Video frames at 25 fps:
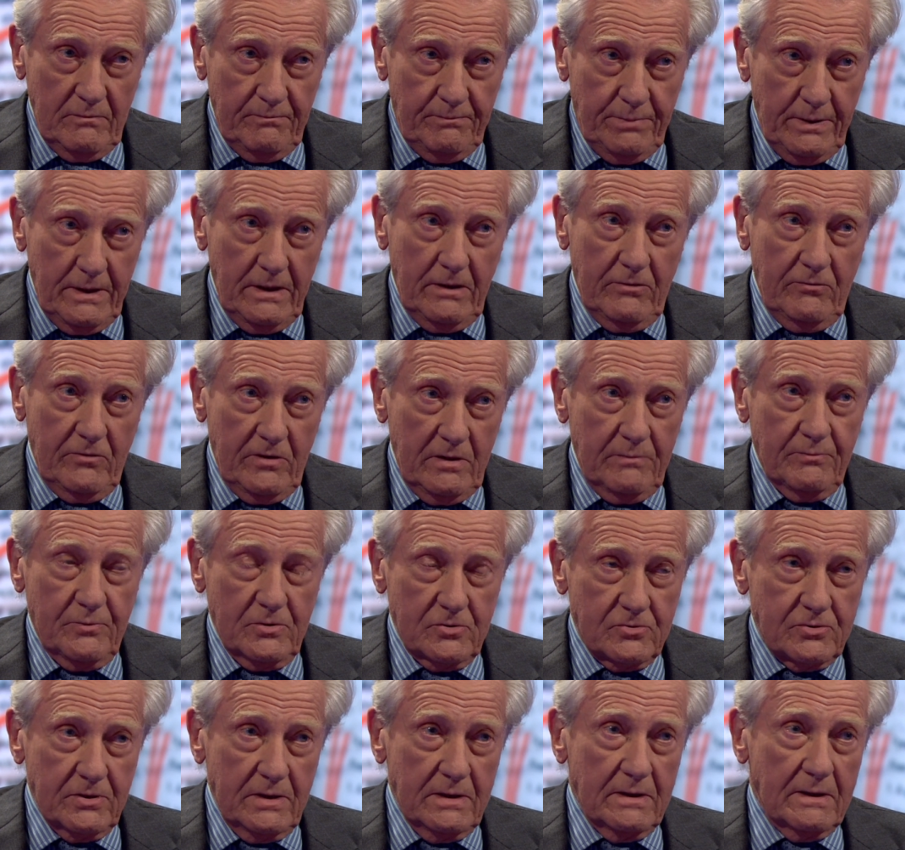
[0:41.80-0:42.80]
period
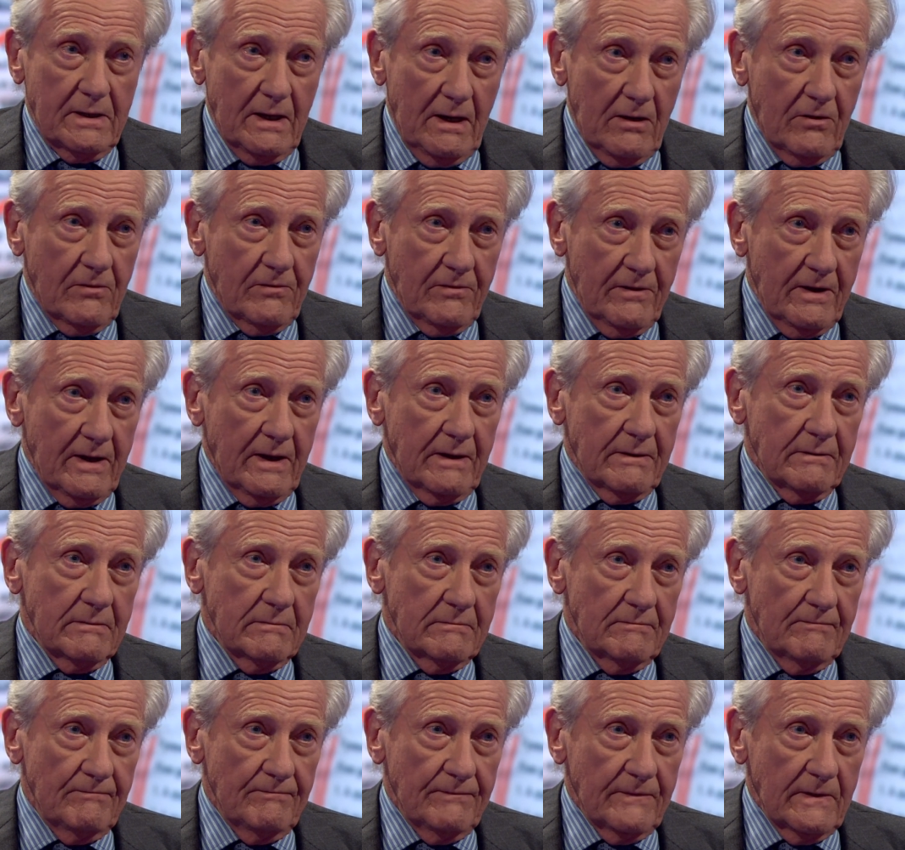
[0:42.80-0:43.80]
between now and then
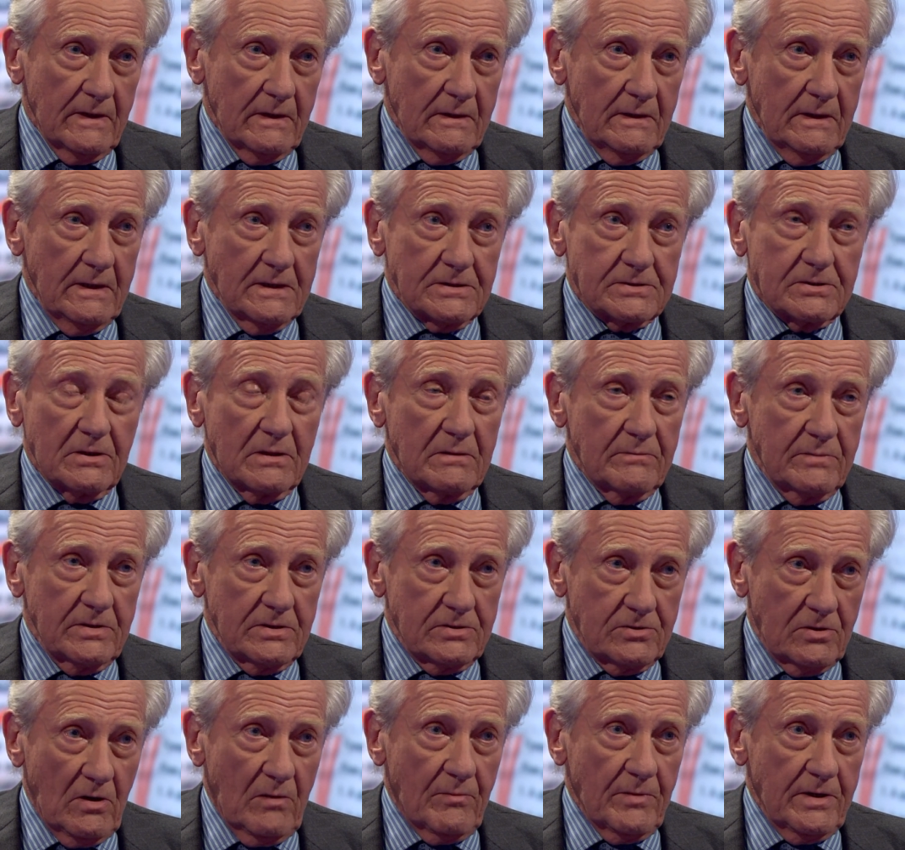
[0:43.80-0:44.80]
is going to be
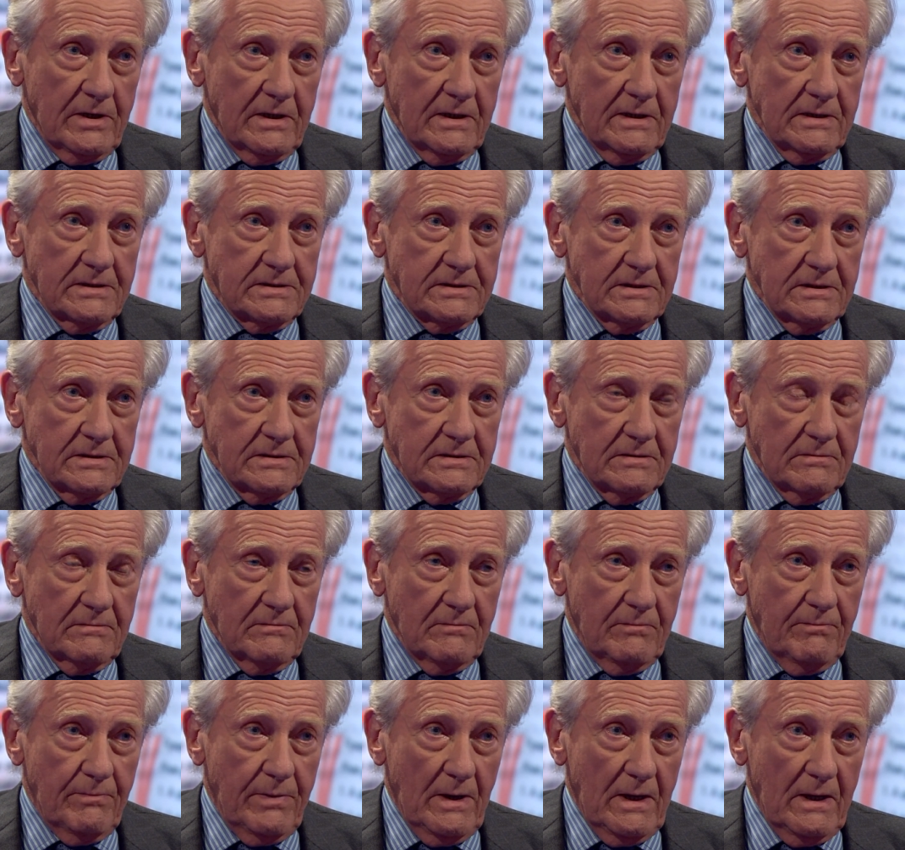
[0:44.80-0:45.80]
dominated
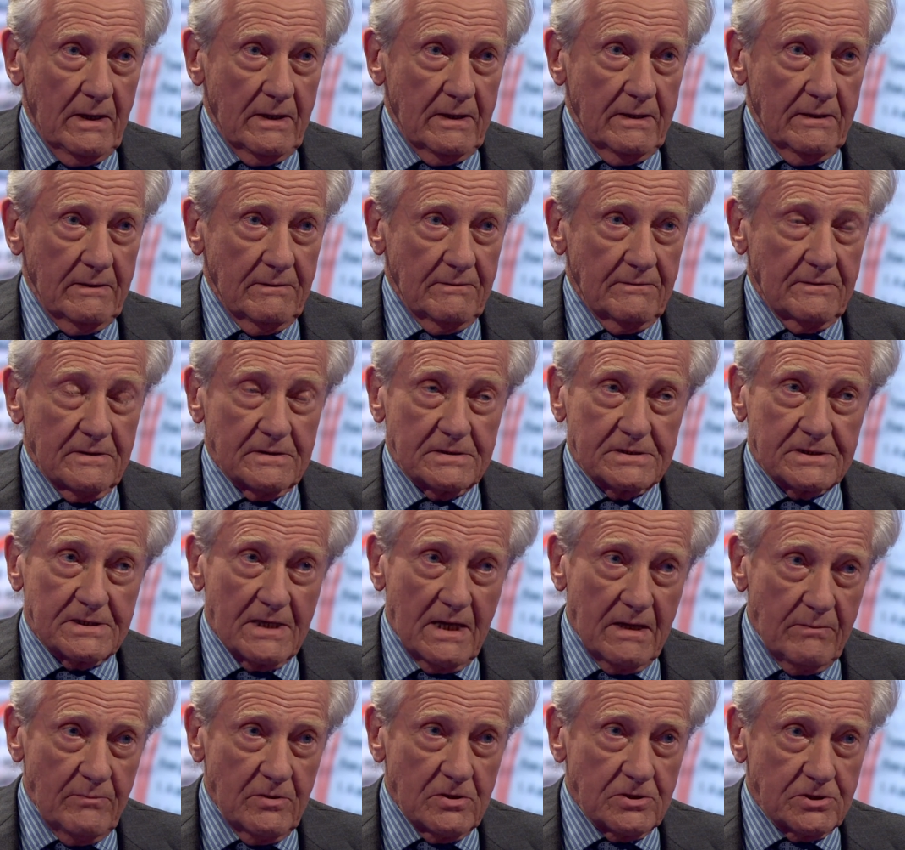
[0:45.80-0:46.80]
by the
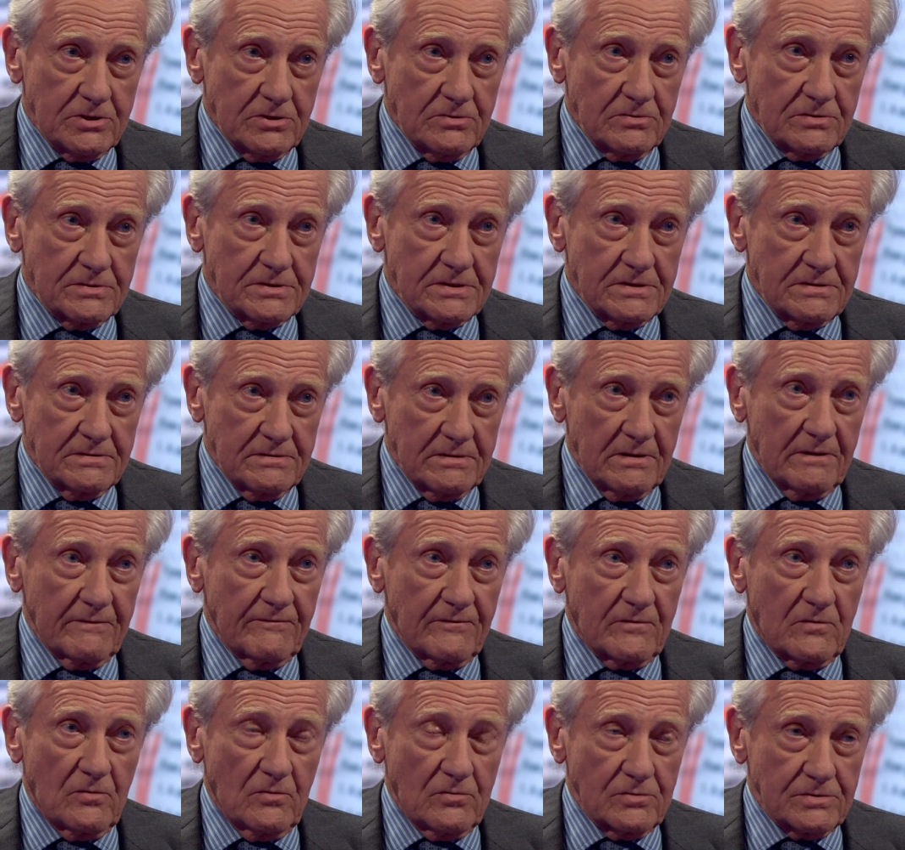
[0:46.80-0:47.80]
same issues that
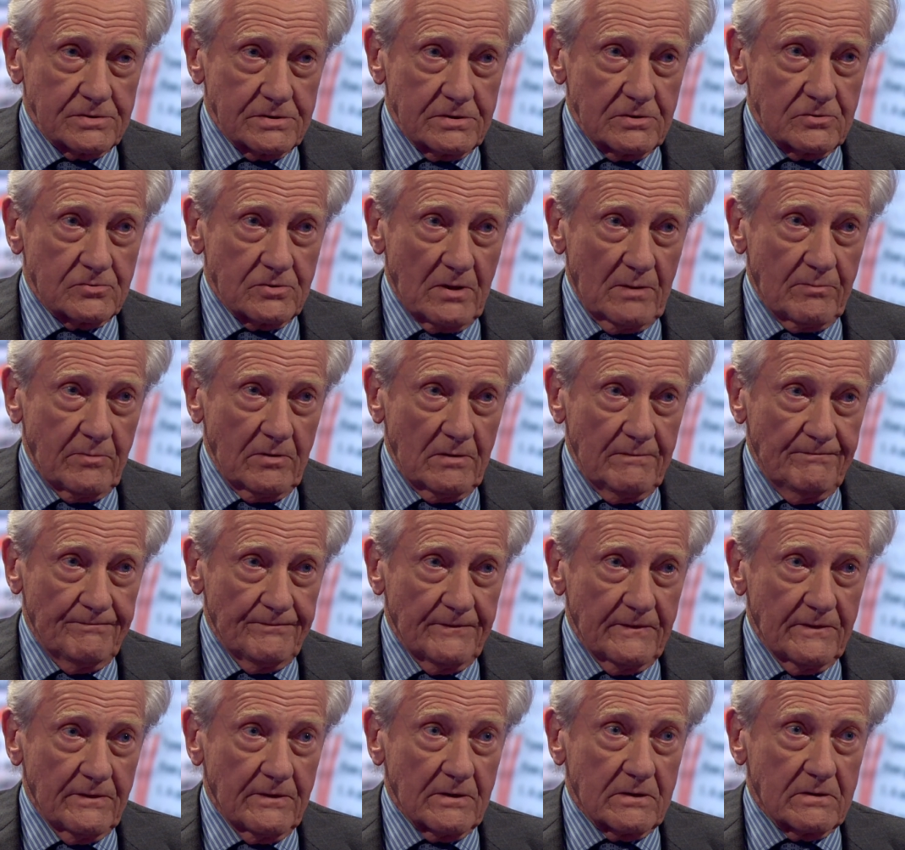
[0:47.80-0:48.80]
have caused the trouble
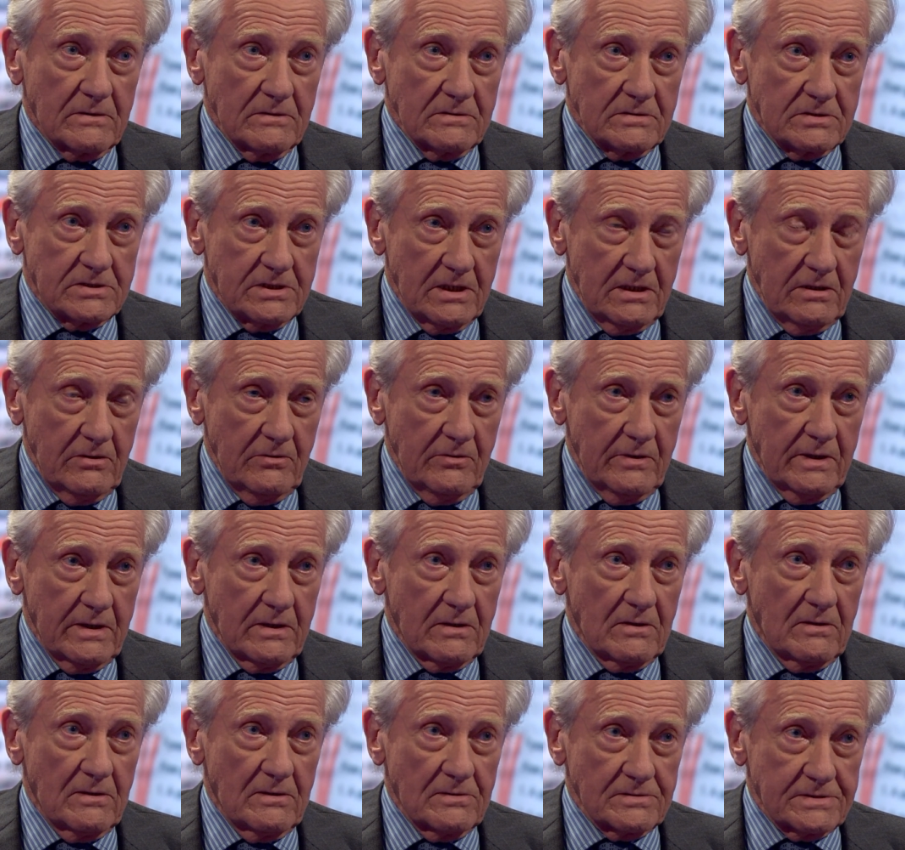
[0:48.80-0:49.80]
the
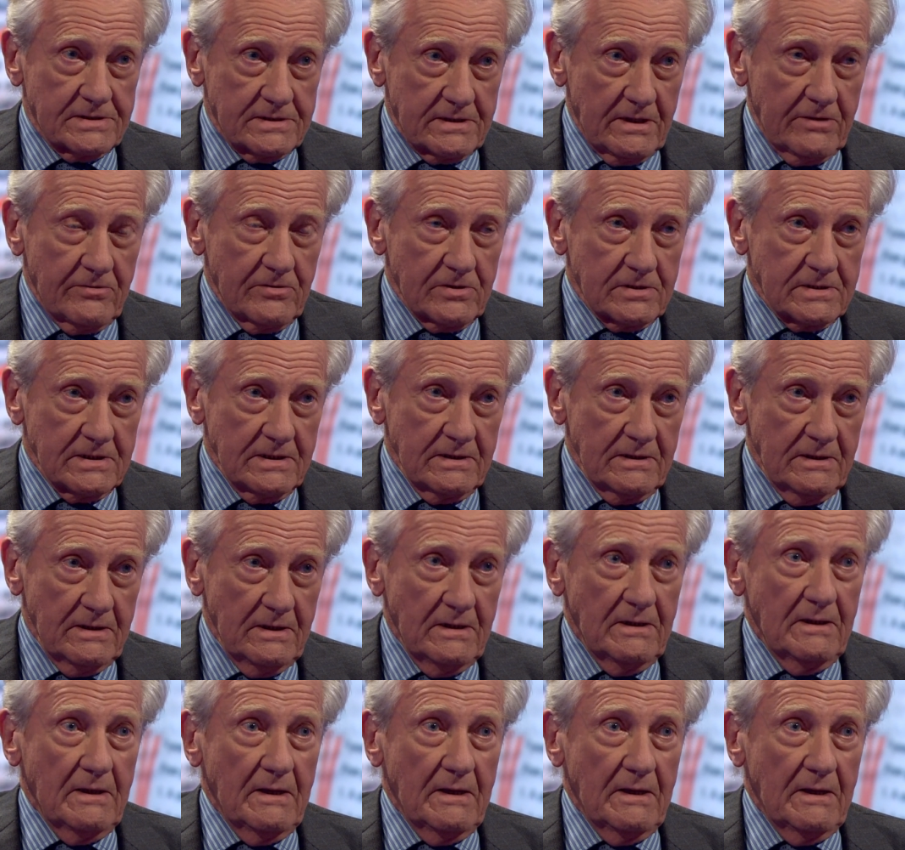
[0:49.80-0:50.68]
continuing austerity